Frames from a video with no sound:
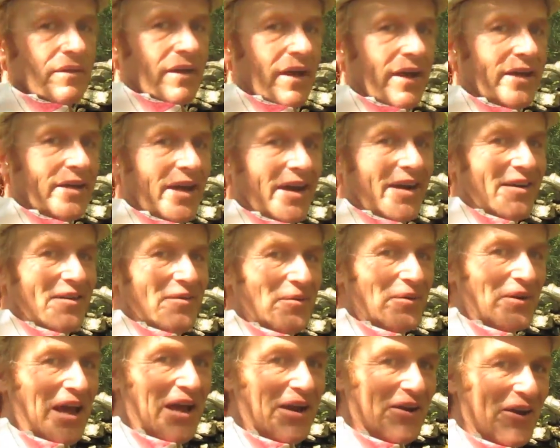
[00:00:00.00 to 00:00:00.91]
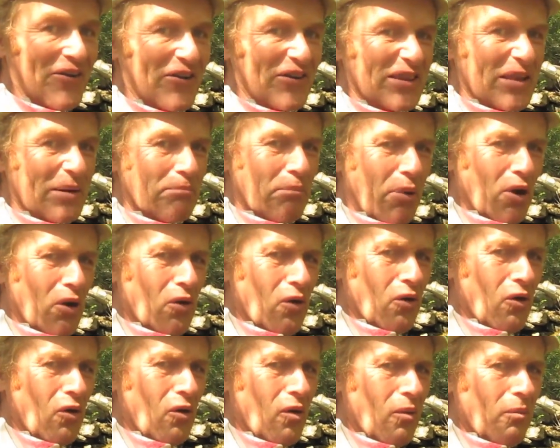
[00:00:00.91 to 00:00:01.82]
Hey, we're down here at the
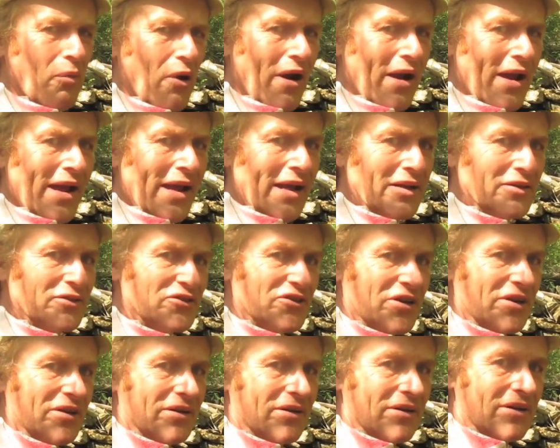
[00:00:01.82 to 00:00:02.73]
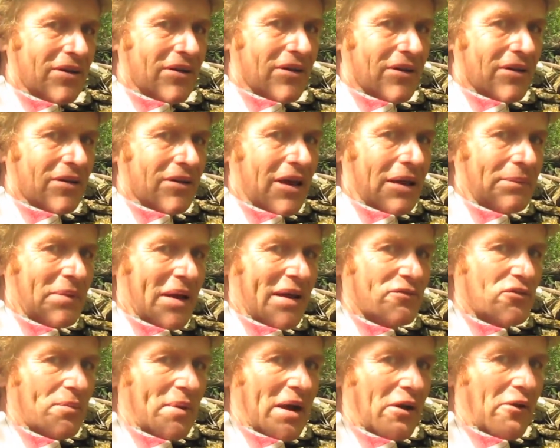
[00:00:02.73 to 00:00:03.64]
Bull Branch, named
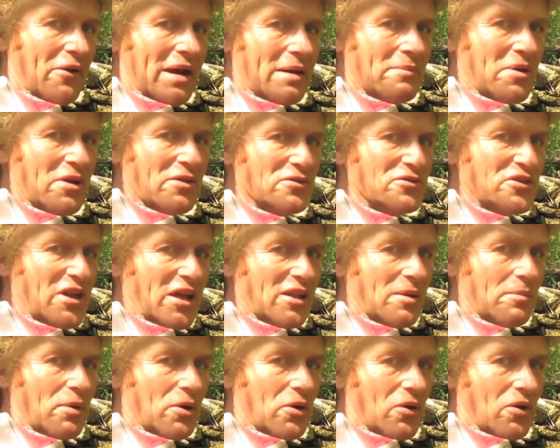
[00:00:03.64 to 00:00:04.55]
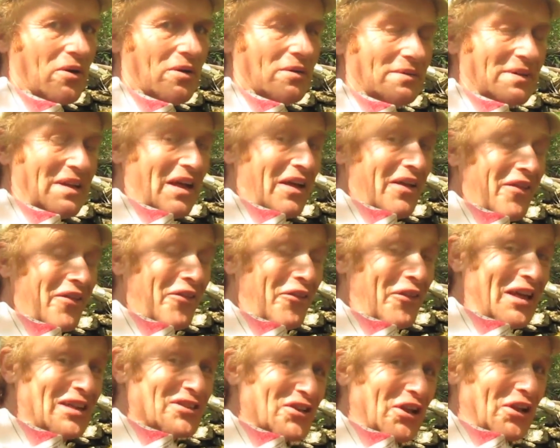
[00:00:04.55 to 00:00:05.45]
after my grandmother, Stella Bull.
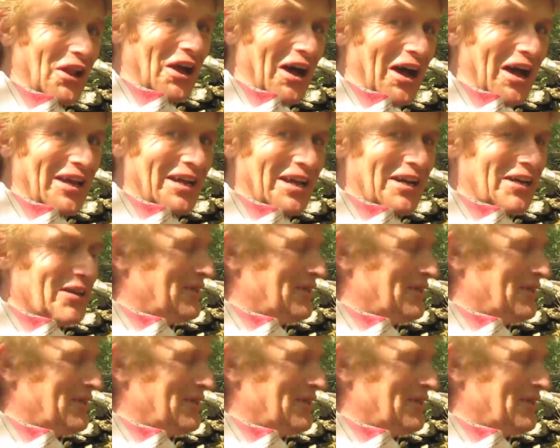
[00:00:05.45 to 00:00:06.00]
That's a lie.